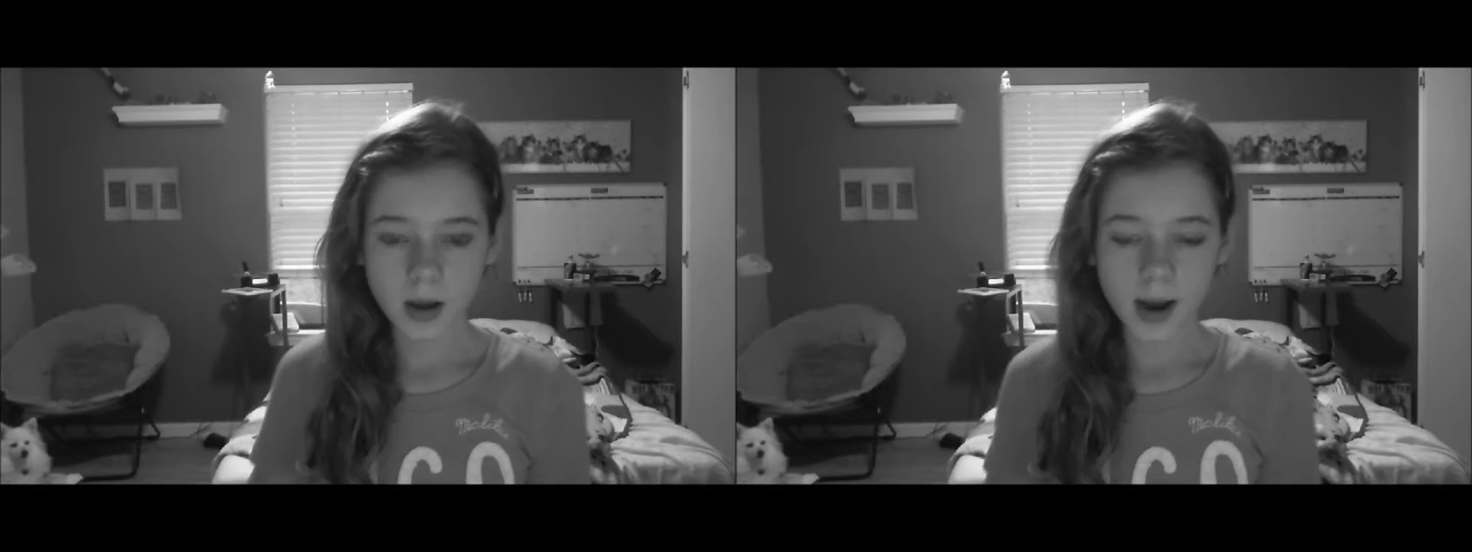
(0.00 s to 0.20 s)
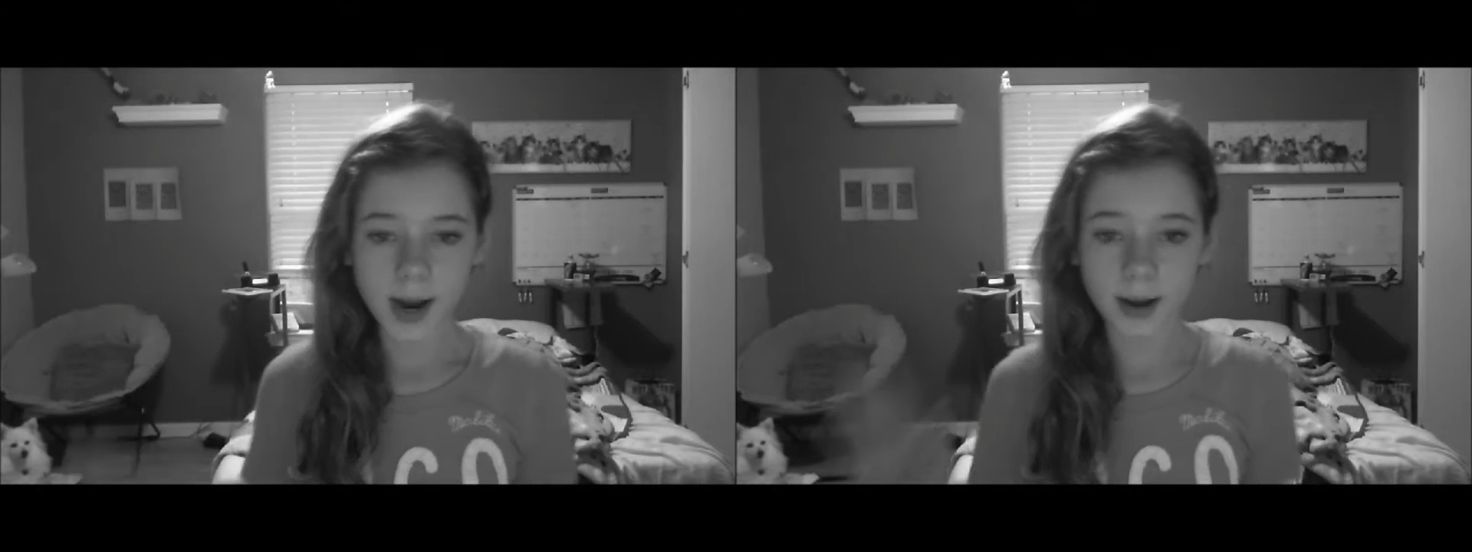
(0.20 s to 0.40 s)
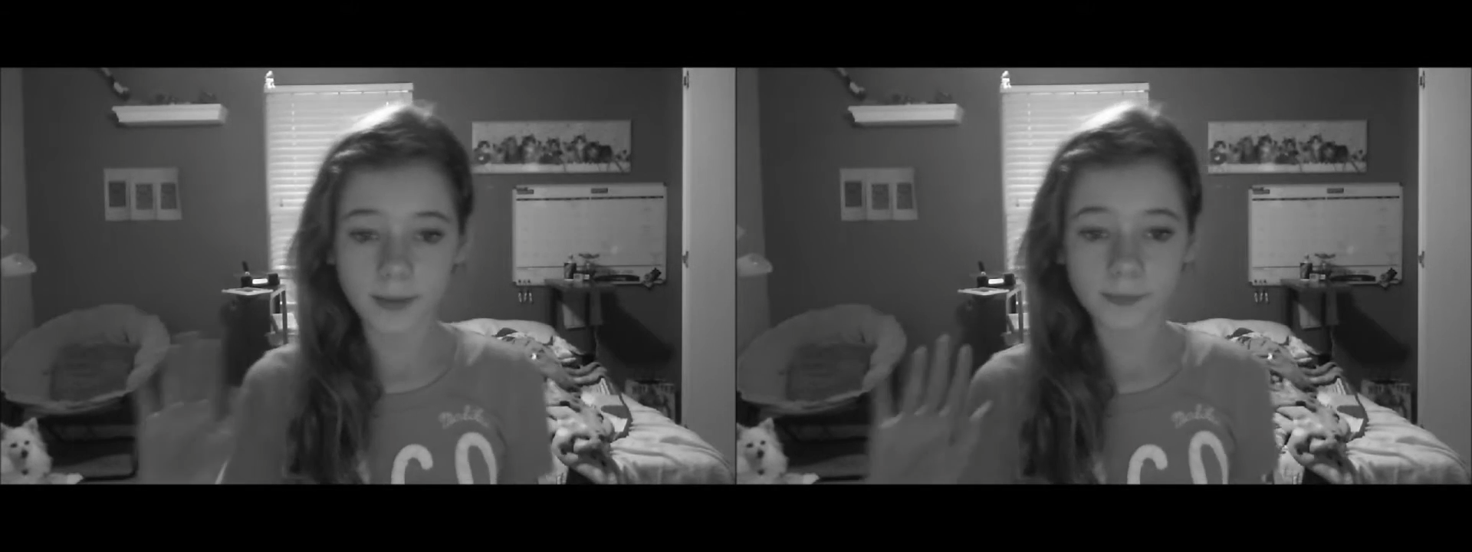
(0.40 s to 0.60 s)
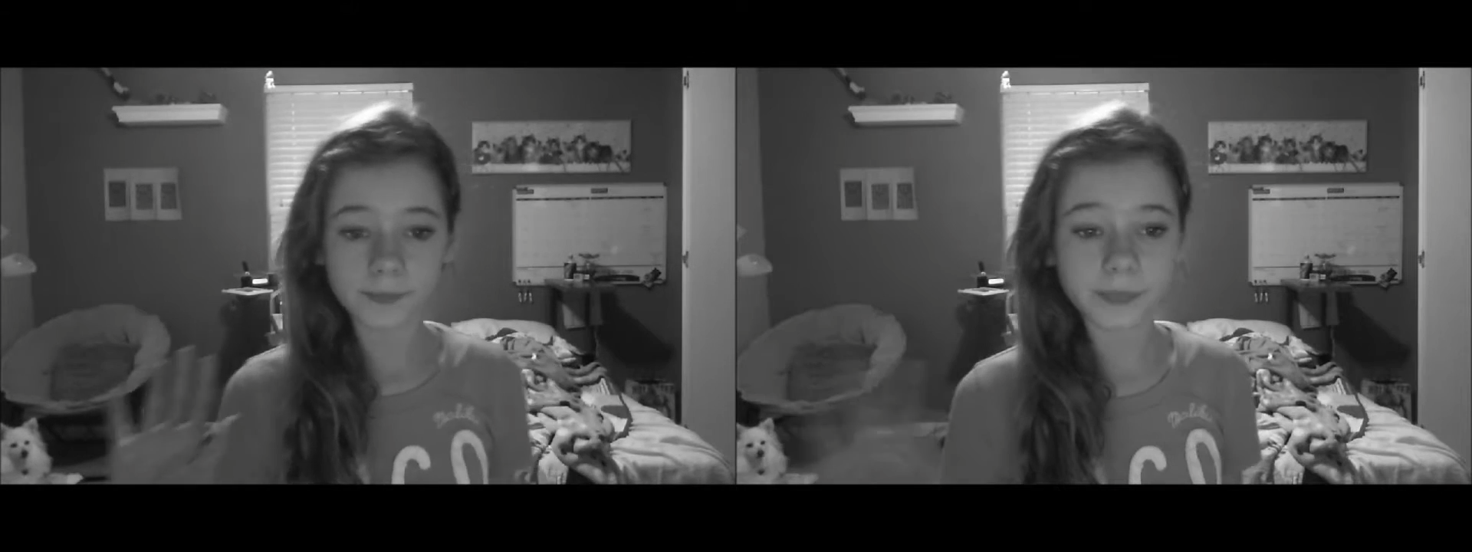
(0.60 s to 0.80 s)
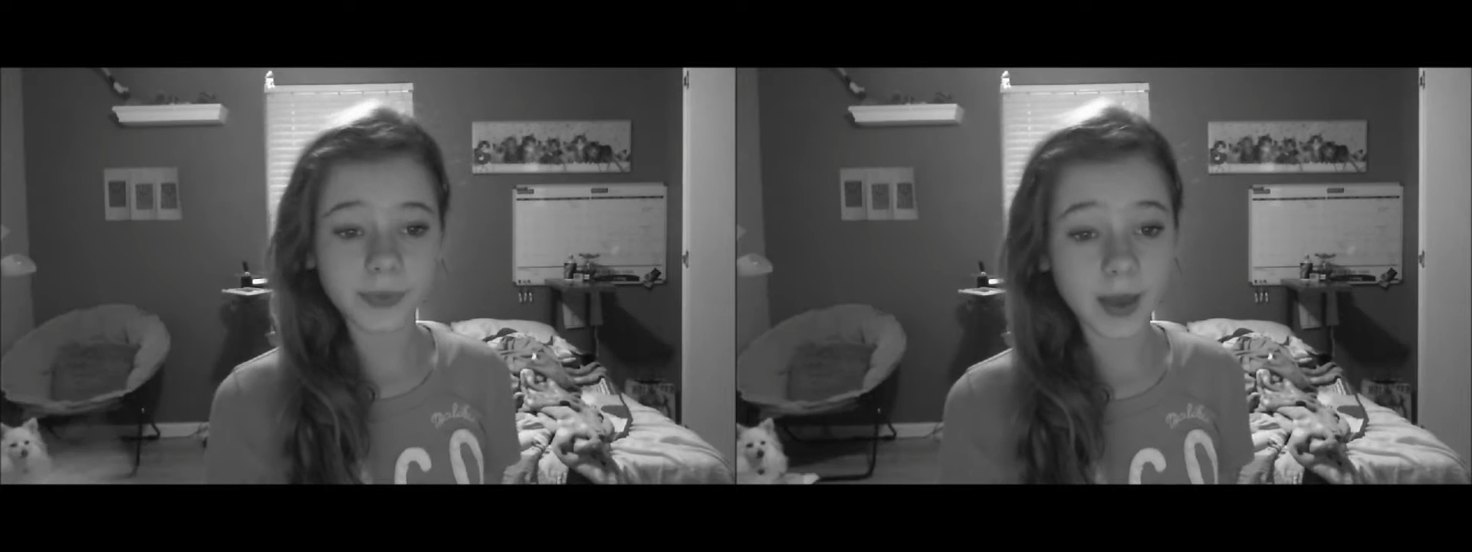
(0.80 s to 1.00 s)
um,
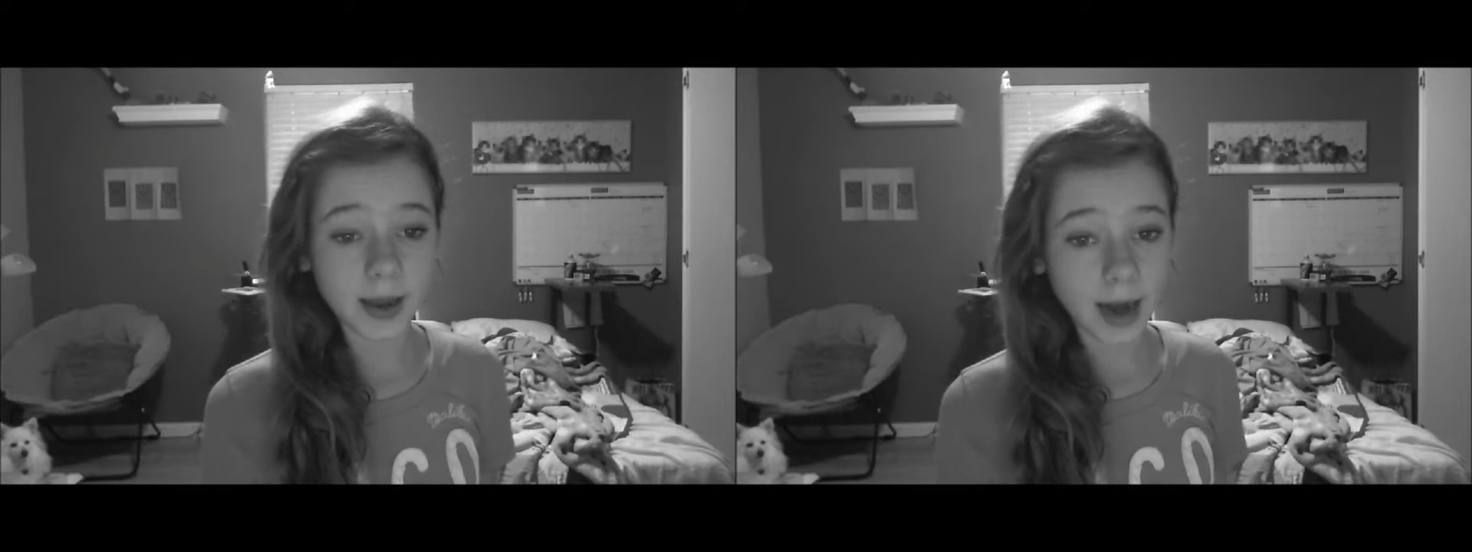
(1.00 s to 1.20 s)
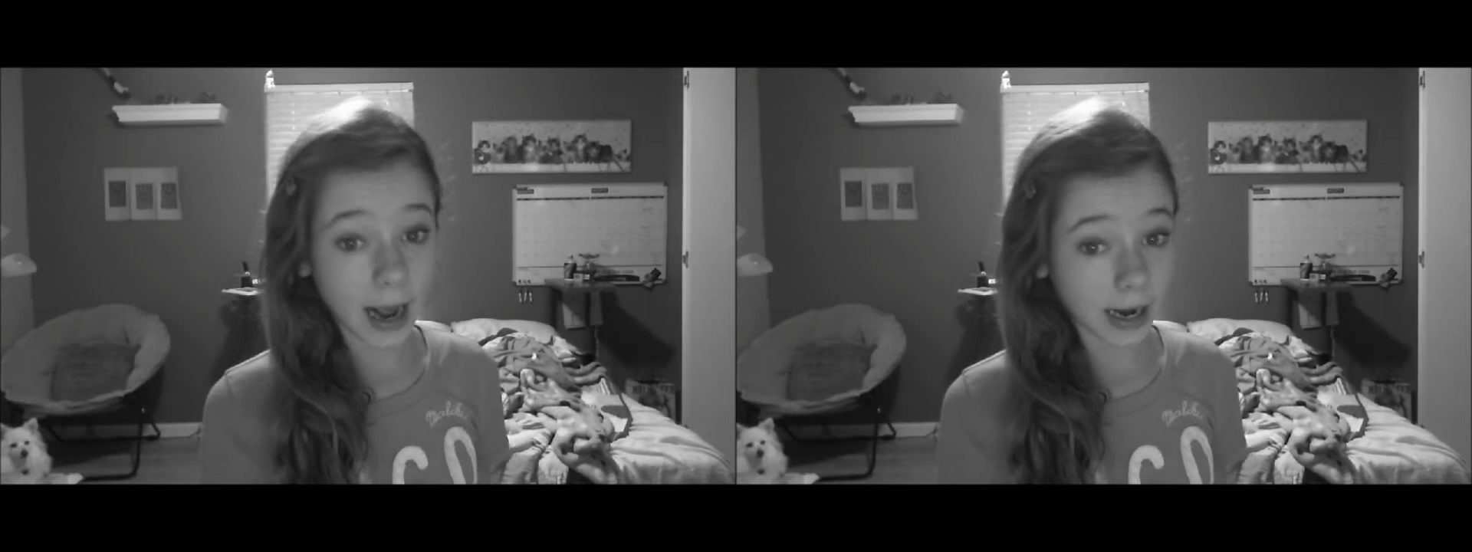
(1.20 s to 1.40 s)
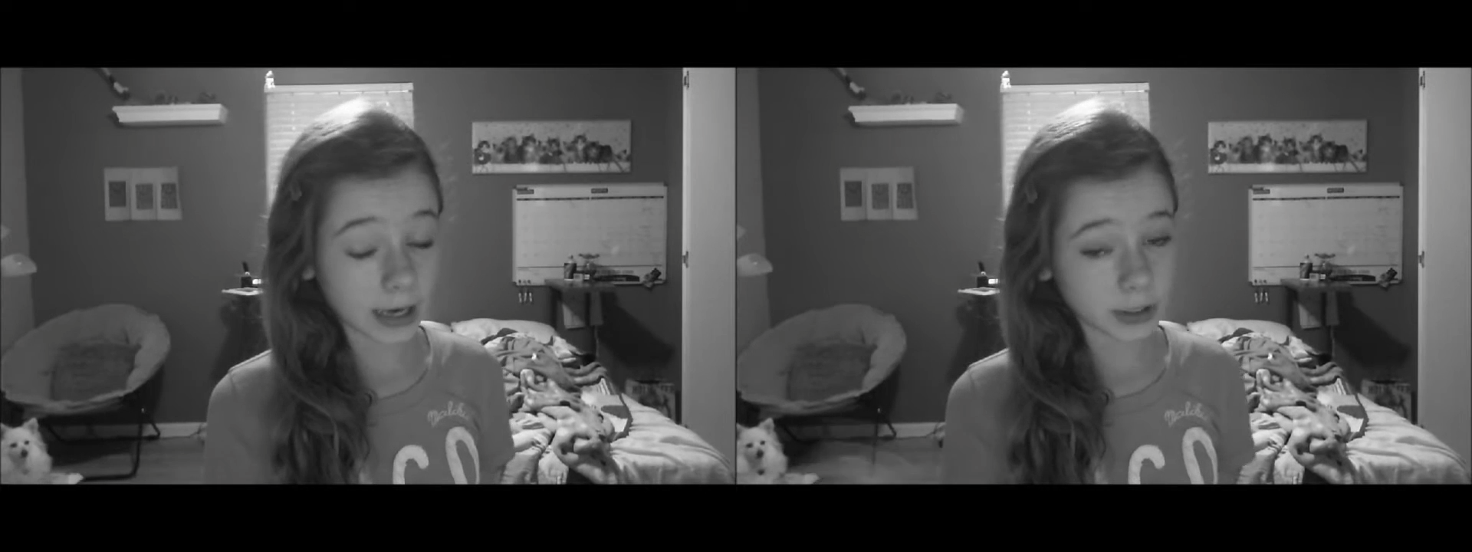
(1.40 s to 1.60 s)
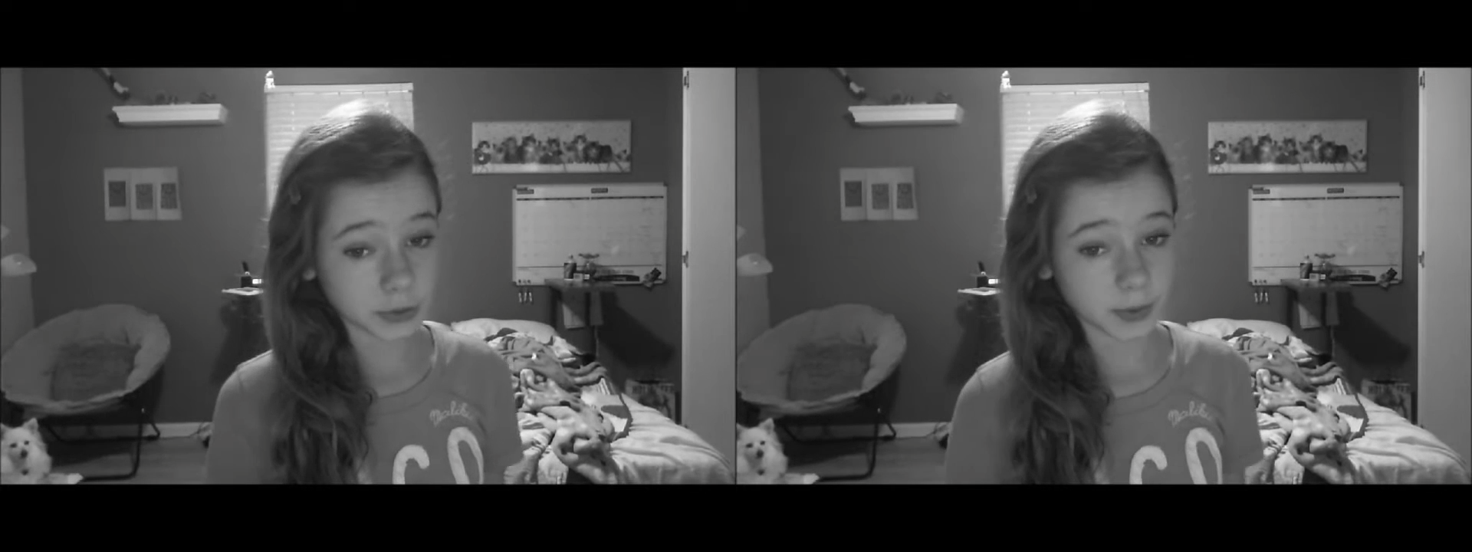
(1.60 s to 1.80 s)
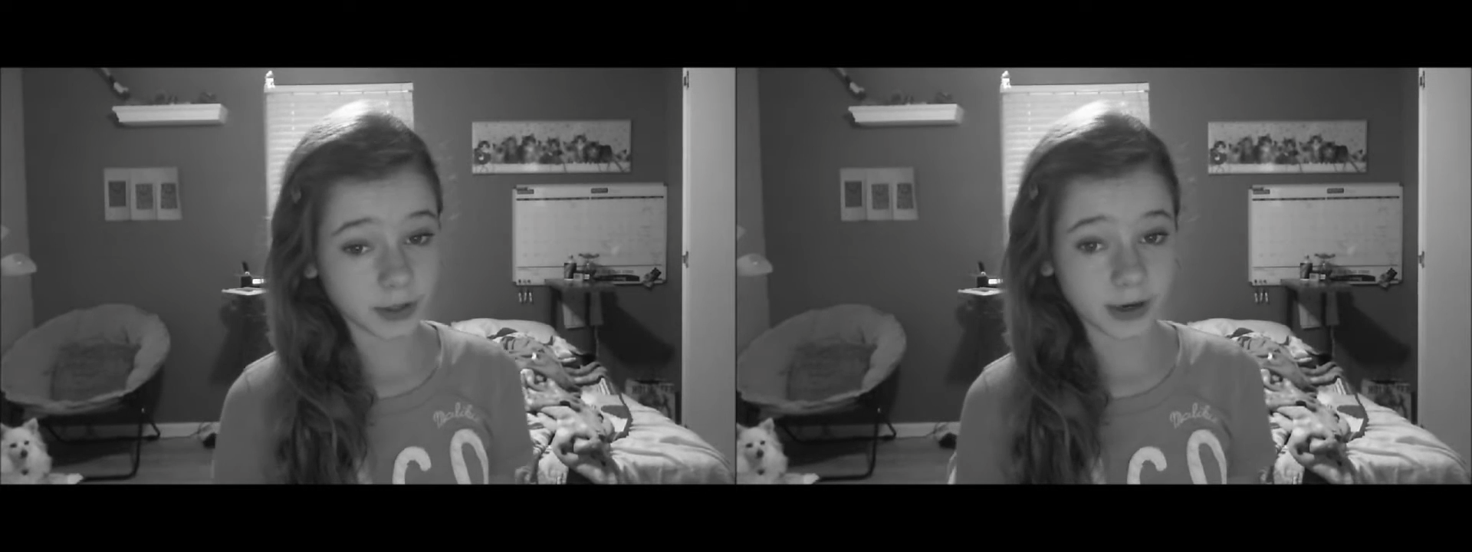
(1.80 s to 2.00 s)
that I got a
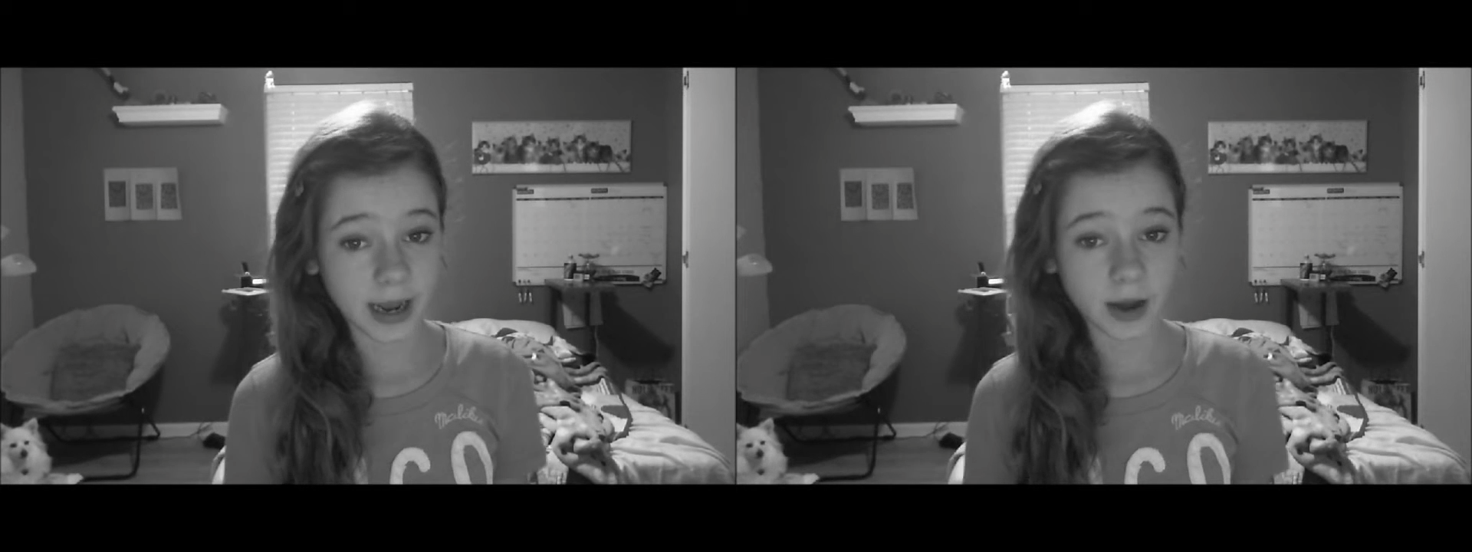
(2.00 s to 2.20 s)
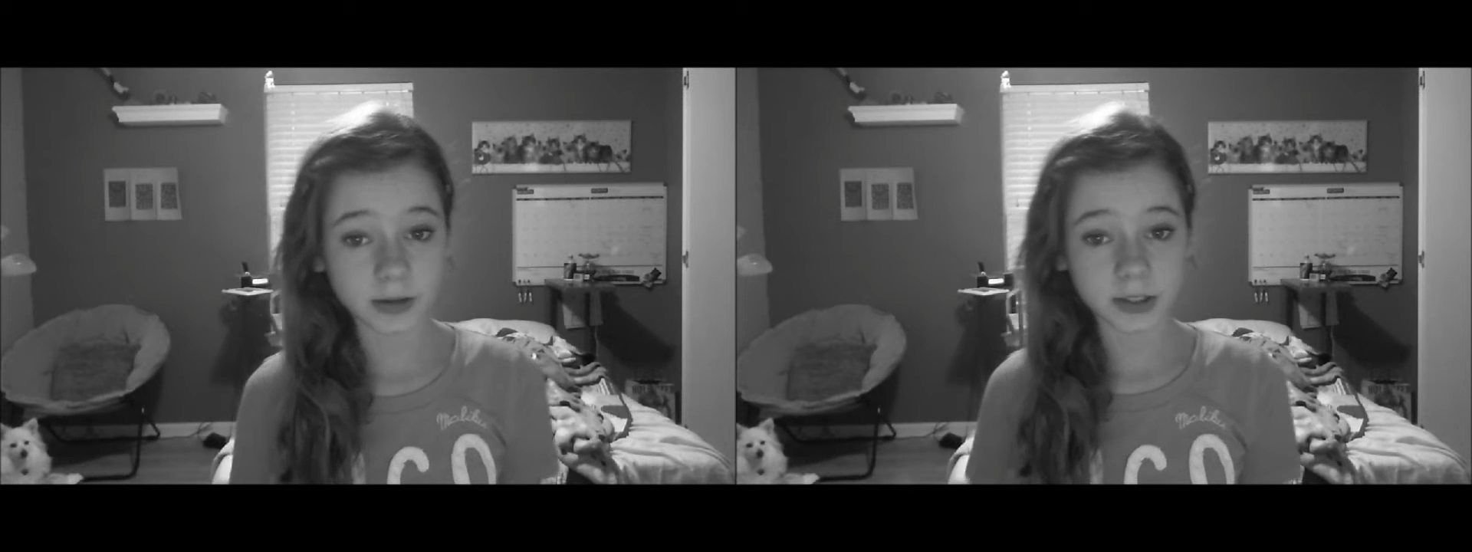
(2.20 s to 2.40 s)
Twitter account.